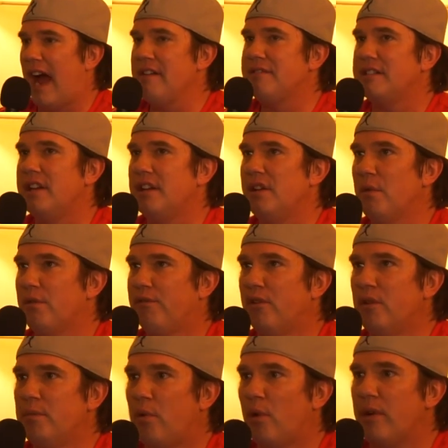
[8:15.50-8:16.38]
I've seen you with
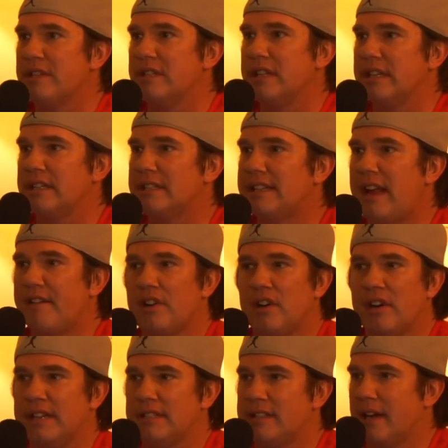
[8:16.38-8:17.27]
food poisoning 7
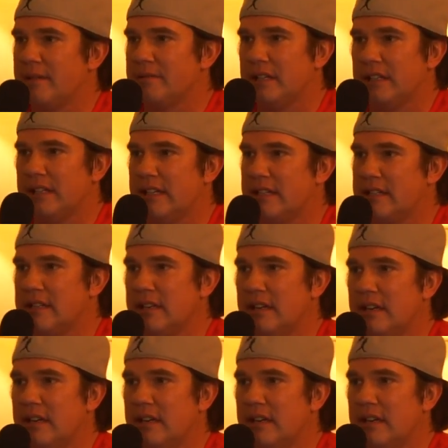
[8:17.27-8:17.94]
or 8 times at least.